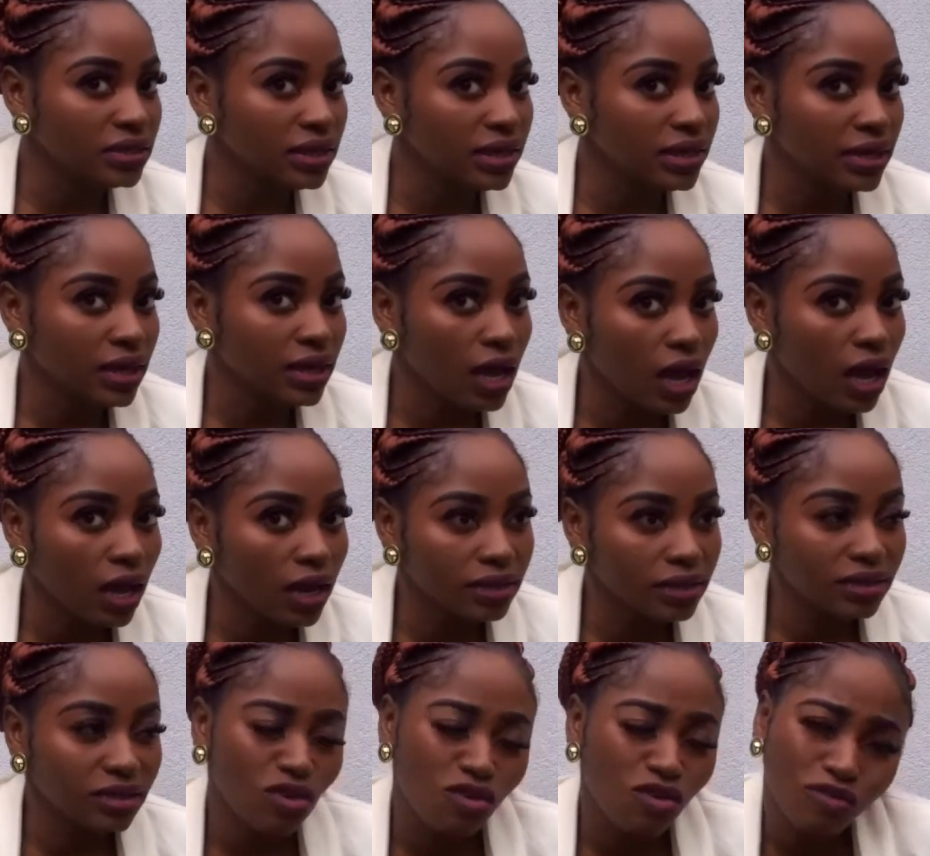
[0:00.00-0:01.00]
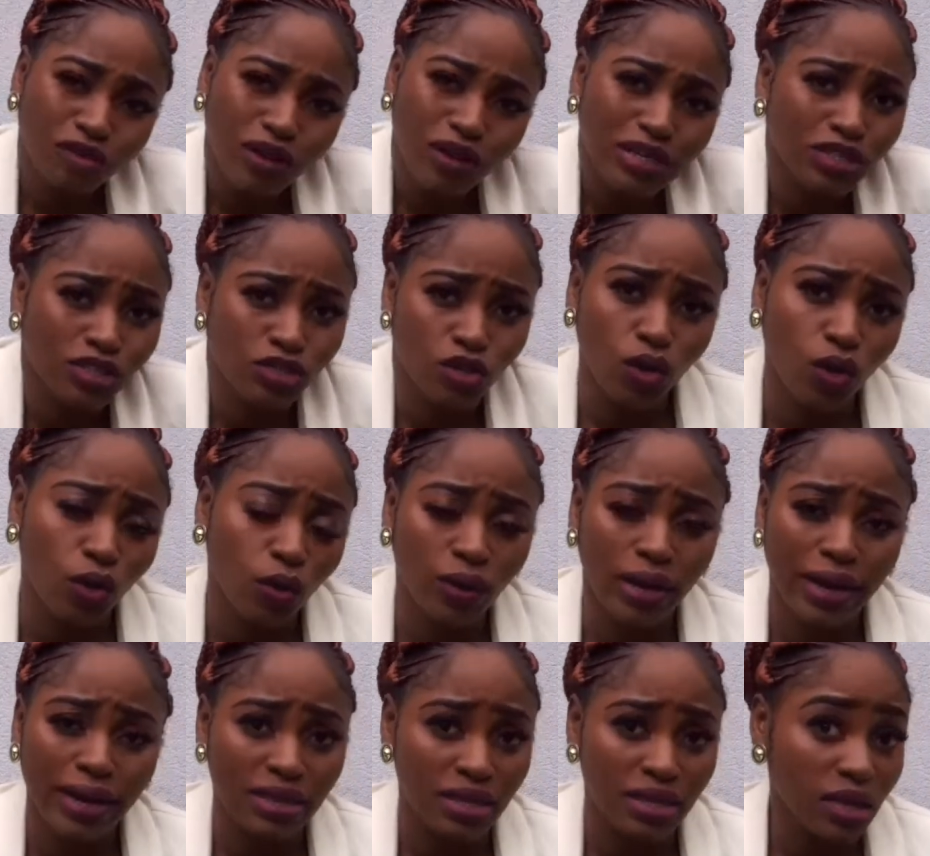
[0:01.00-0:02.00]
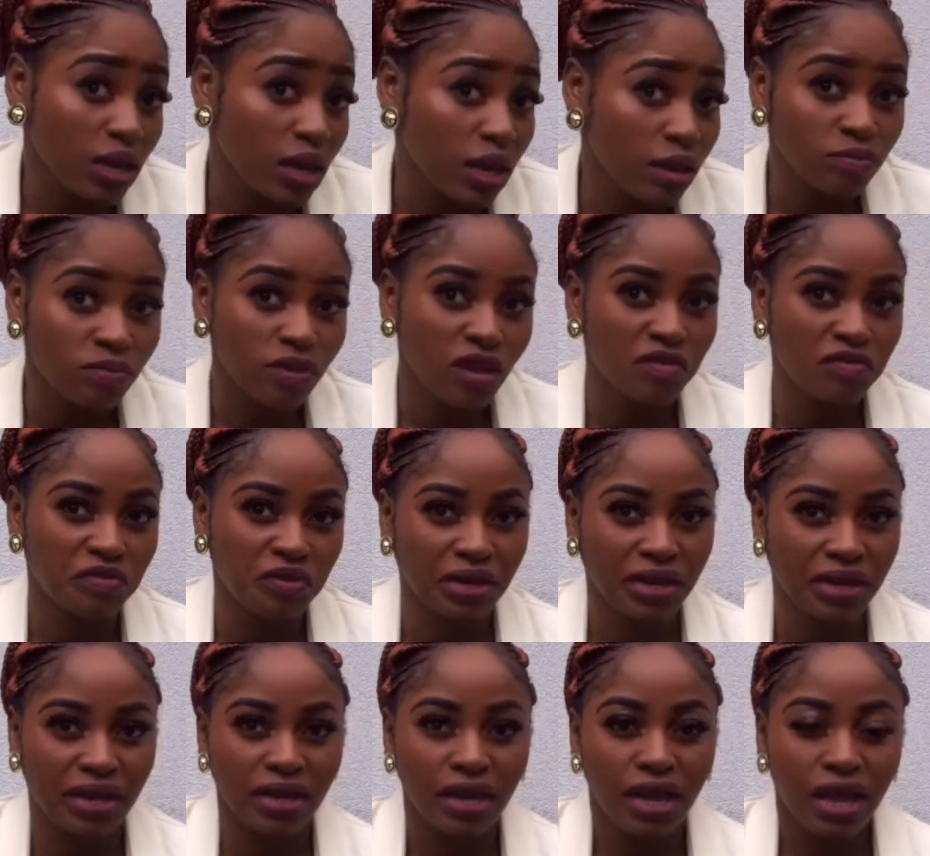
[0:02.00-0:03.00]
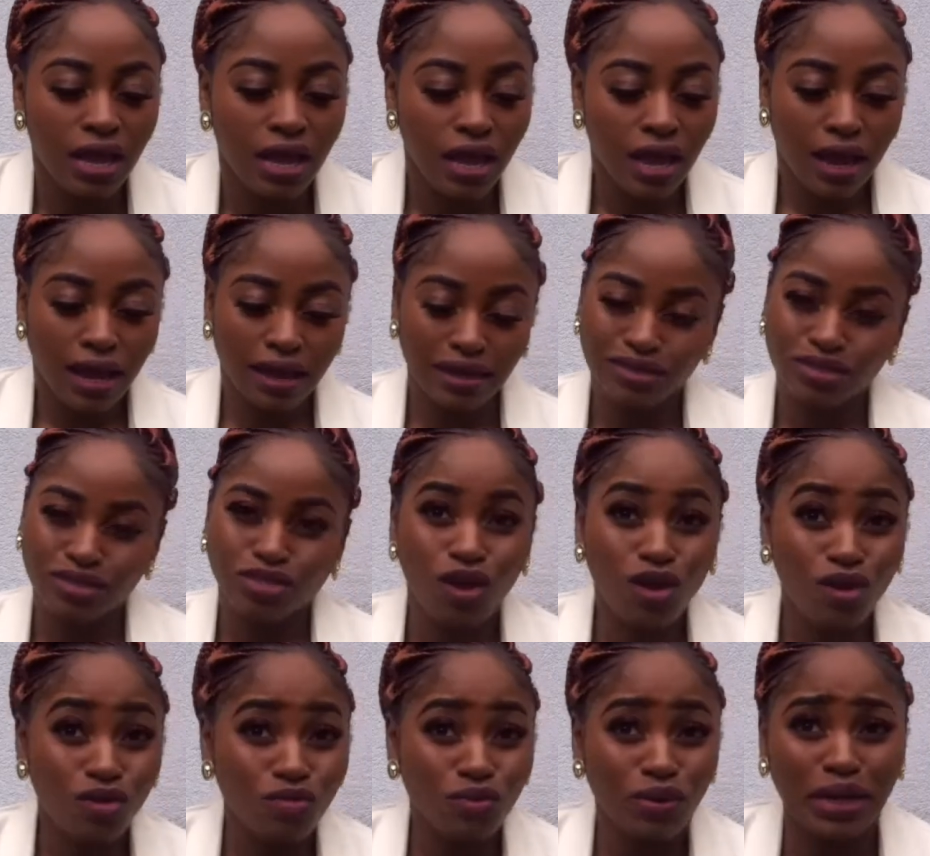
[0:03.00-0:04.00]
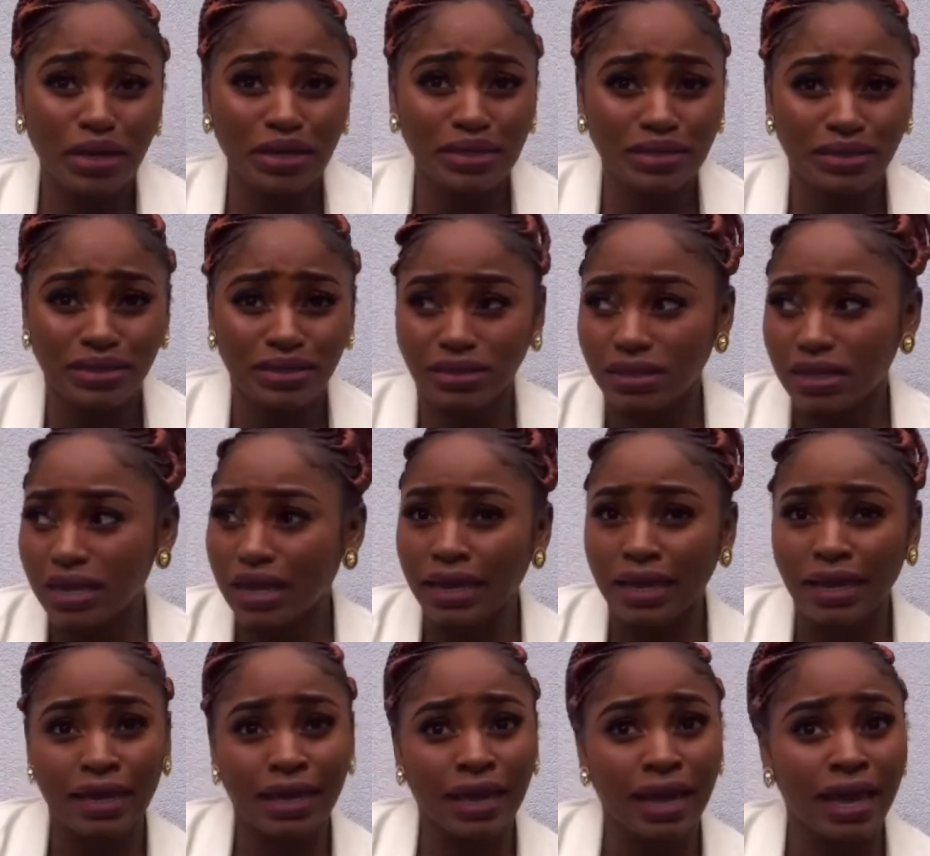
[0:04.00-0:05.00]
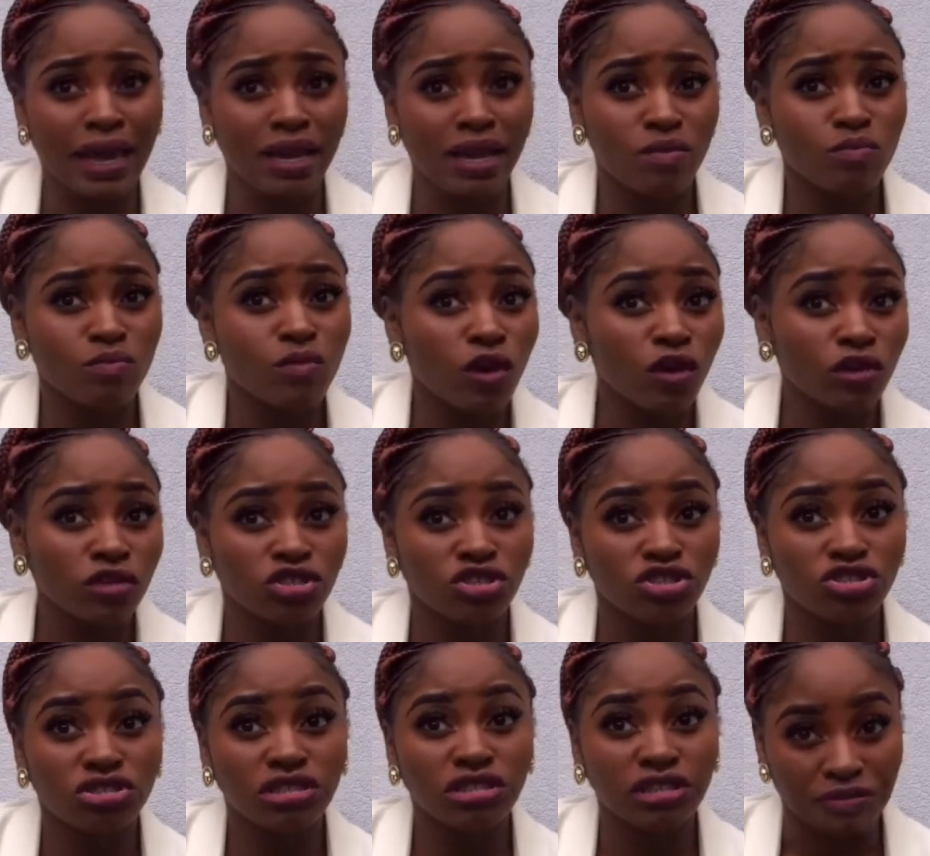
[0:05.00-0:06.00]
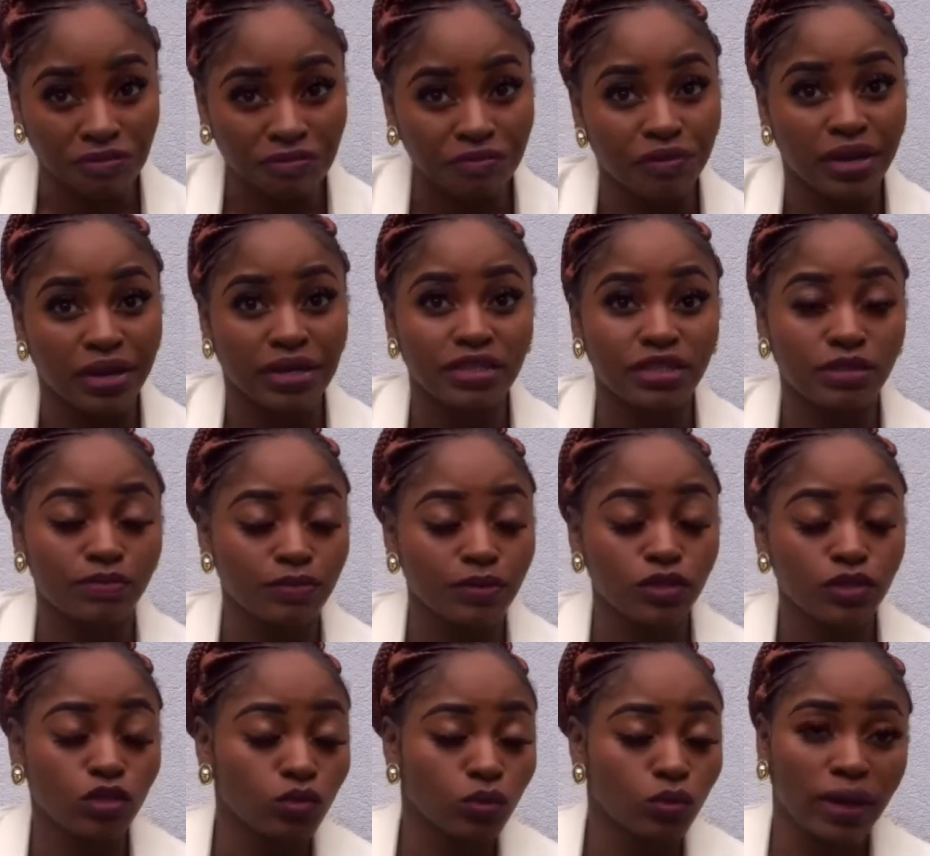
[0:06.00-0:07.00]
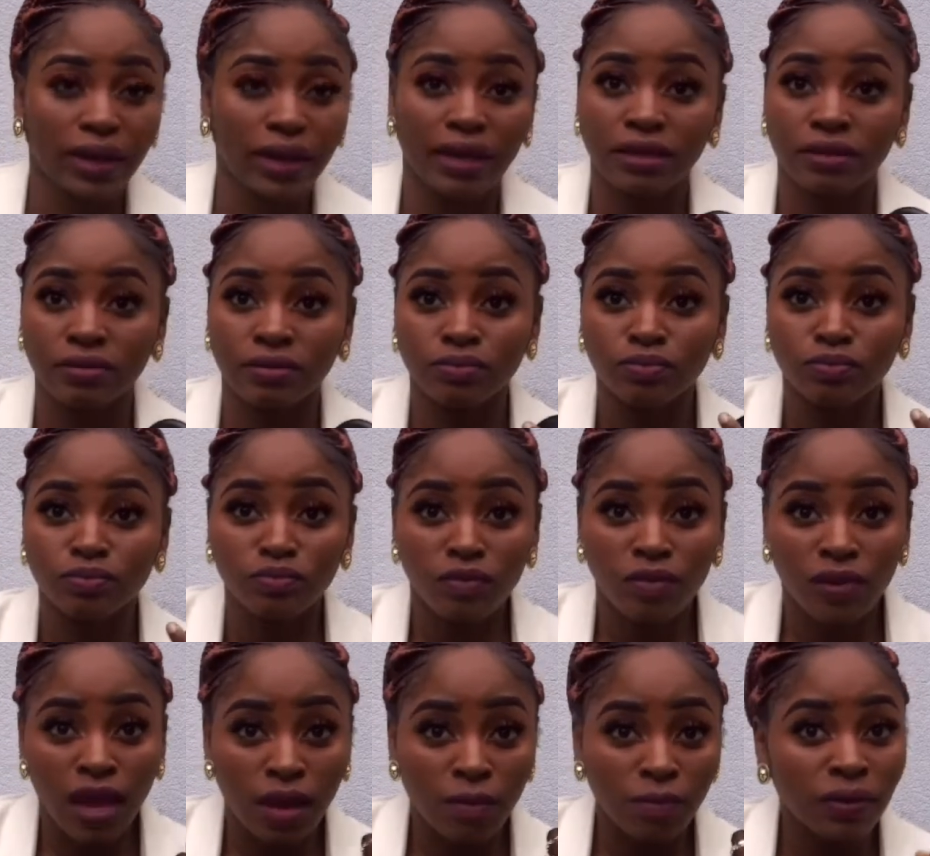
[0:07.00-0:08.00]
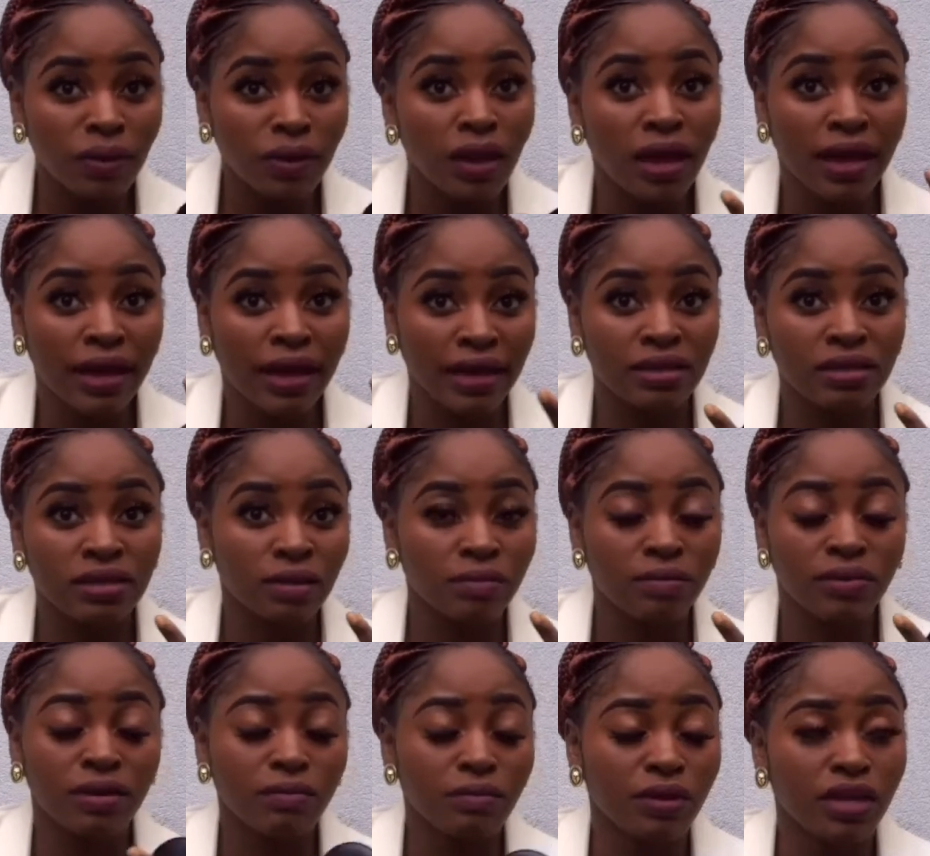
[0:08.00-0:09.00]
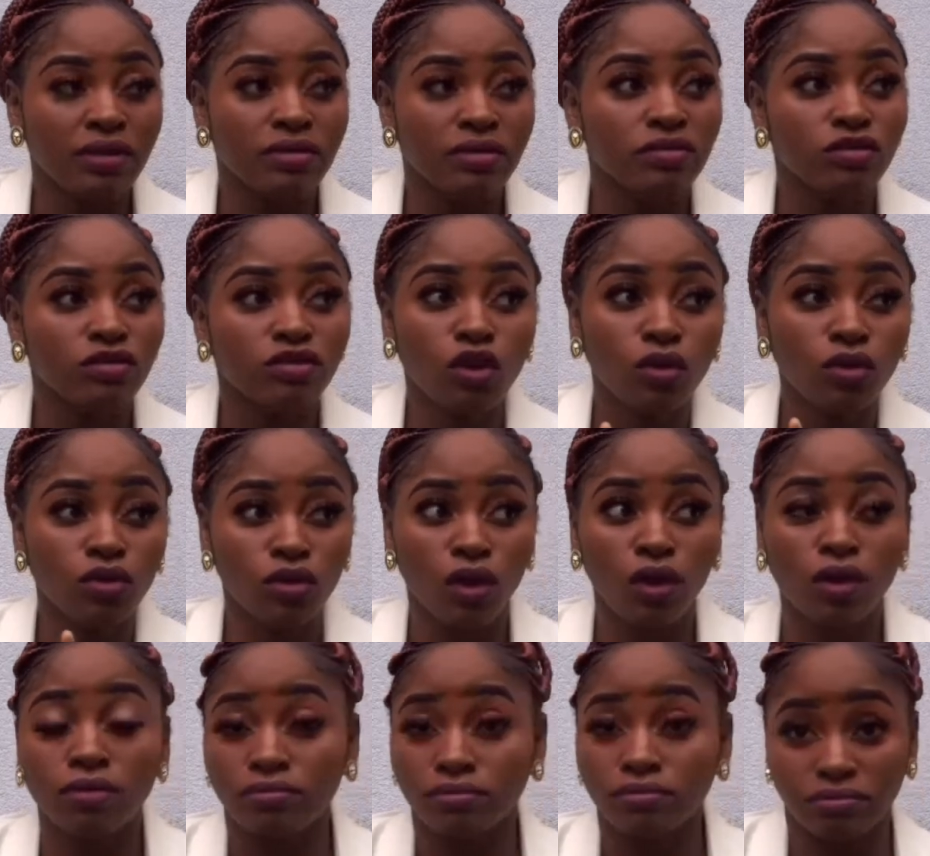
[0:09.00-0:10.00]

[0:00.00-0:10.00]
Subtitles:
this is it, guys. So far so good. I think I'm loving it. I don't really see any much difference between applying that. I mean, not